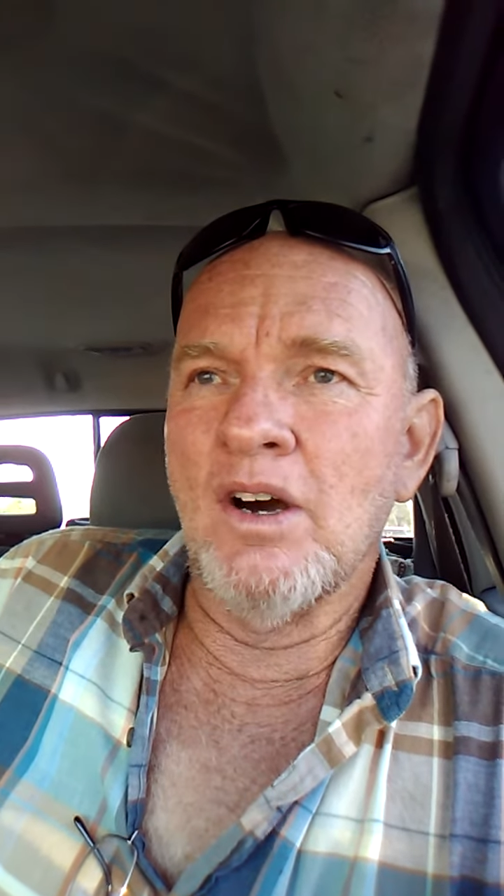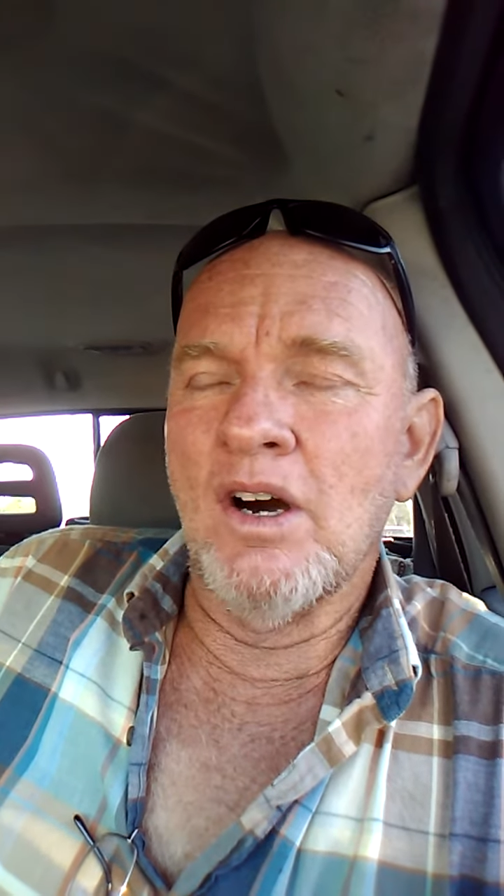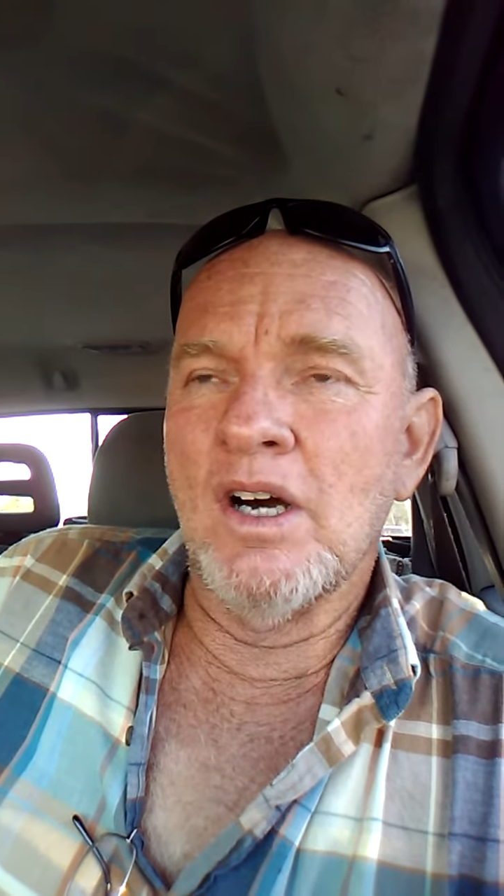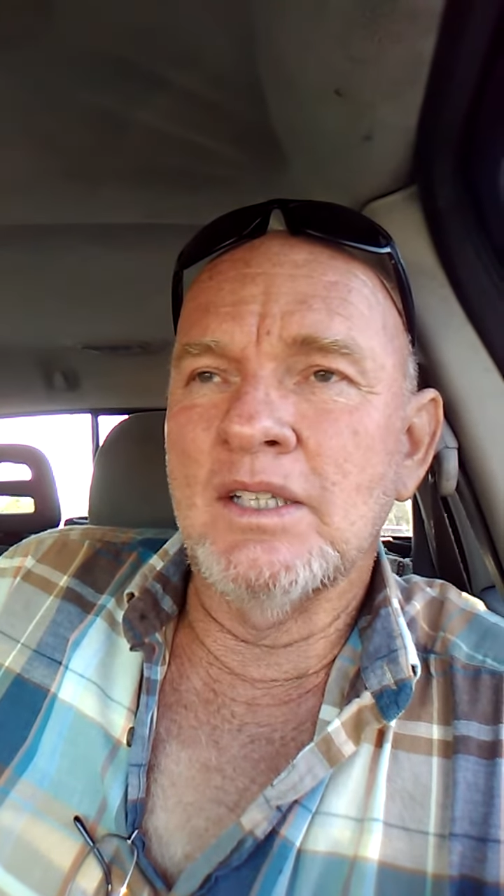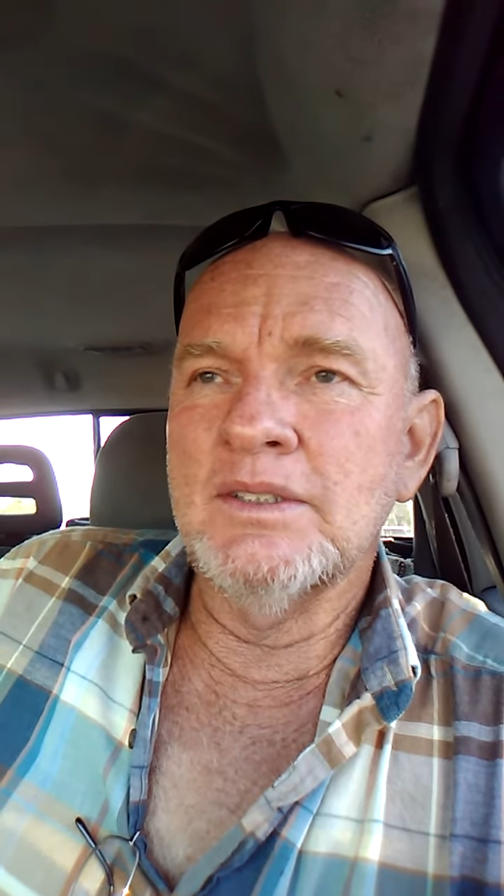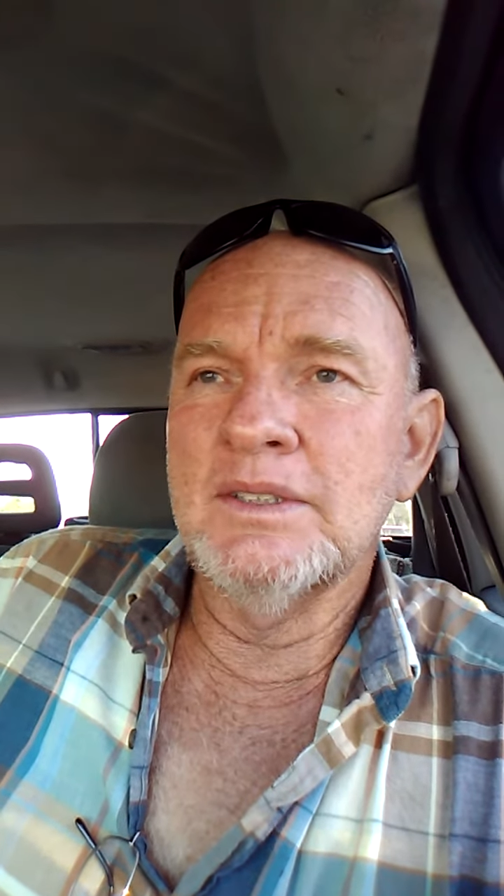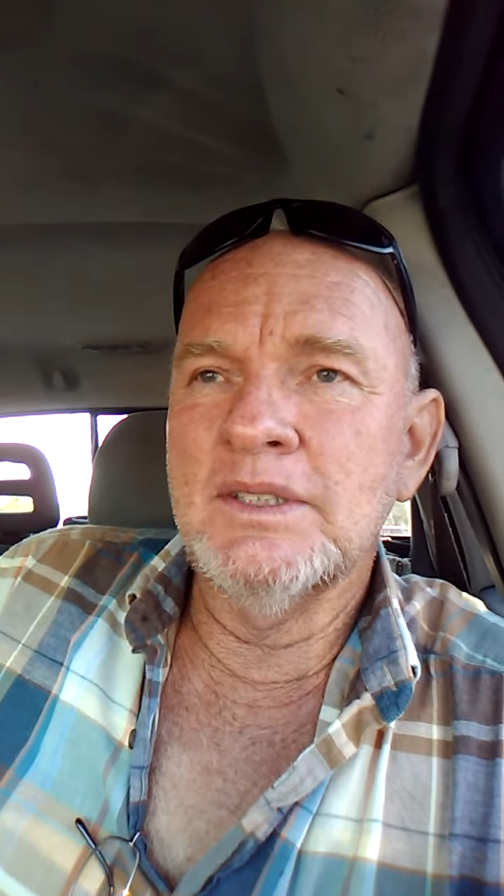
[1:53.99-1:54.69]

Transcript: are